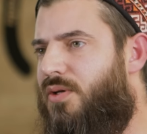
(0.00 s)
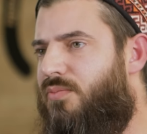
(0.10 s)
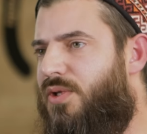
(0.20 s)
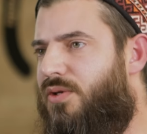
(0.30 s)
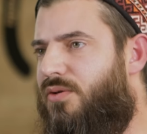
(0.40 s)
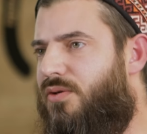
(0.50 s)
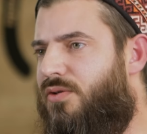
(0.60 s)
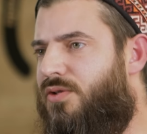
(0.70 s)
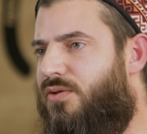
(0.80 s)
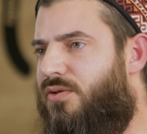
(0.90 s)

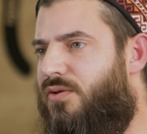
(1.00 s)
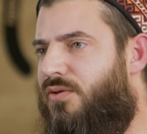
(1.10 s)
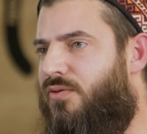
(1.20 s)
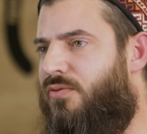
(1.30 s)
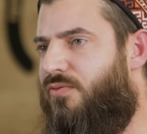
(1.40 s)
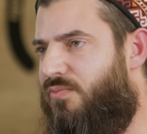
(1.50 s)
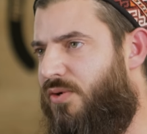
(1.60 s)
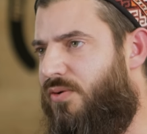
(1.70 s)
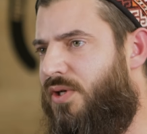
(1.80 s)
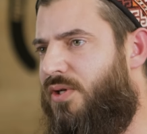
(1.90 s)
because of
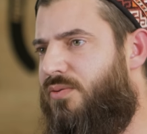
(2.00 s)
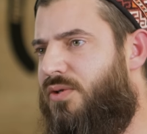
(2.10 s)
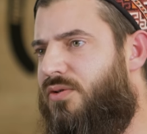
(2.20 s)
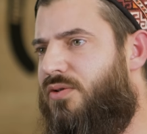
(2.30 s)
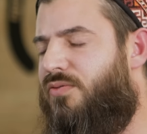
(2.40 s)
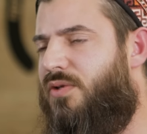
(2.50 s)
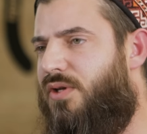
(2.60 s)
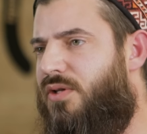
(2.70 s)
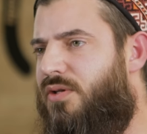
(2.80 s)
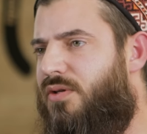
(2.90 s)
Maulana, because of
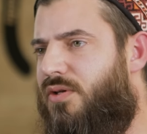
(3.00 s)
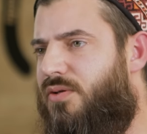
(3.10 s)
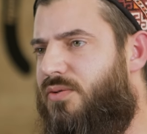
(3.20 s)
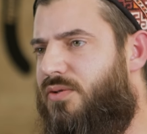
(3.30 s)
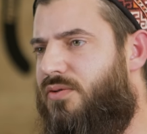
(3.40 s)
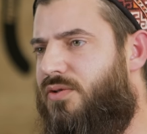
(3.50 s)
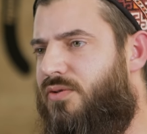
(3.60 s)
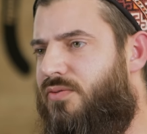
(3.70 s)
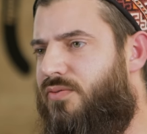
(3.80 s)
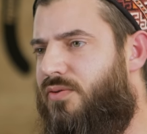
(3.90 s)
Tariqa, because
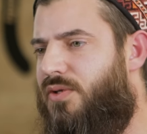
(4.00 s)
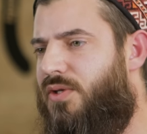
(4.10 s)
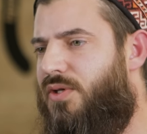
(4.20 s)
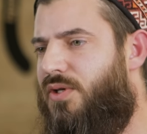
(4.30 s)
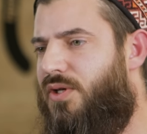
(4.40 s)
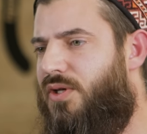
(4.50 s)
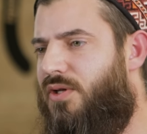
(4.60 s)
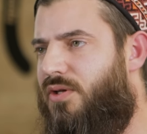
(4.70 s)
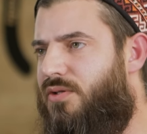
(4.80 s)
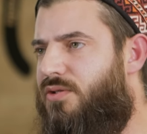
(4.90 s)
of
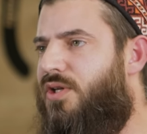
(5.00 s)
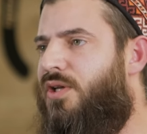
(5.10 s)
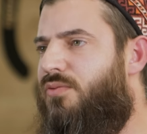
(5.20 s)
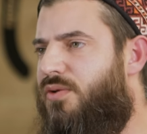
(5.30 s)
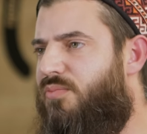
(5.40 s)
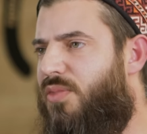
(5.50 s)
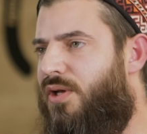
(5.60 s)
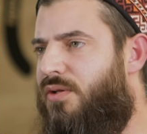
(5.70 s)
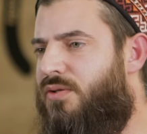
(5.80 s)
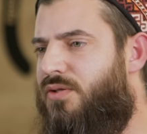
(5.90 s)
uh, genuine
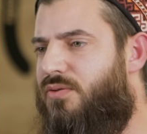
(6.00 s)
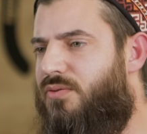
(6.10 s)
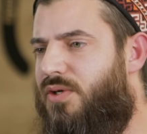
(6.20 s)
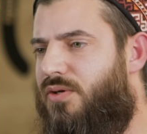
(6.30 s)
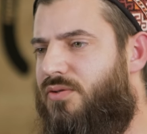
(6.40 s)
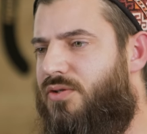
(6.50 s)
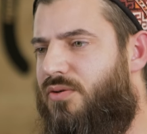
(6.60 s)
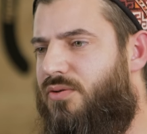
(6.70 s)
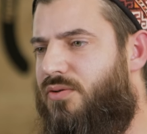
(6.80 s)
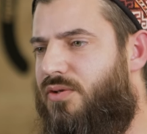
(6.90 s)
brothers who were
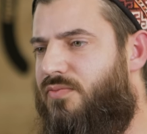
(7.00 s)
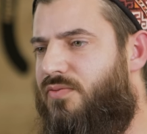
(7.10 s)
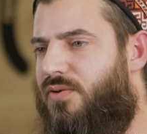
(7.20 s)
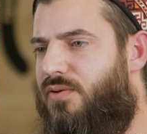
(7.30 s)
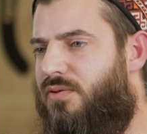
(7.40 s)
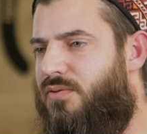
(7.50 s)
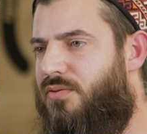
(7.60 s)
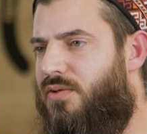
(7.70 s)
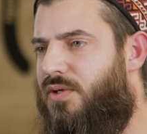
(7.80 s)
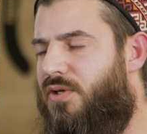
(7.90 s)
also looking for,
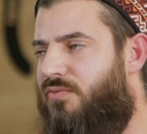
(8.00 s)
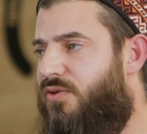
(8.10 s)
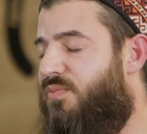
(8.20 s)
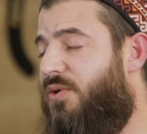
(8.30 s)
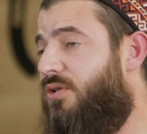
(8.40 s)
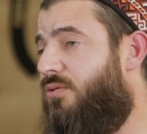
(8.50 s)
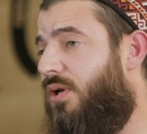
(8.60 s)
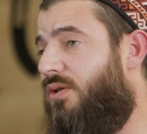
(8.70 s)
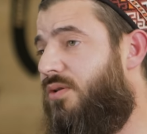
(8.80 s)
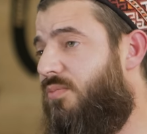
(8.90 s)
for
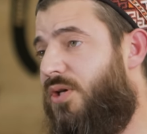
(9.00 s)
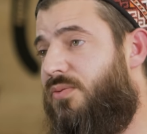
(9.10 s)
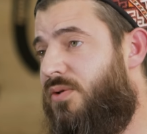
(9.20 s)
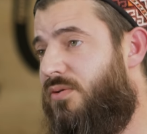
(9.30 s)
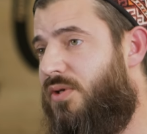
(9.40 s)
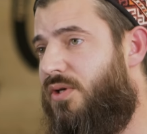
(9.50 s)
spirituality, maybe.